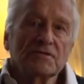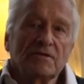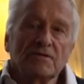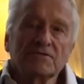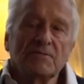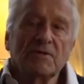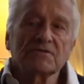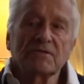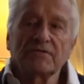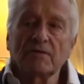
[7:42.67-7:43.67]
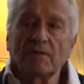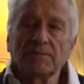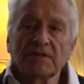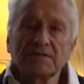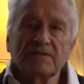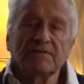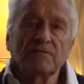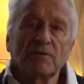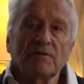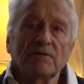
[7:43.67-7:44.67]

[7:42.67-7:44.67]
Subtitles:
not so much of the objective world.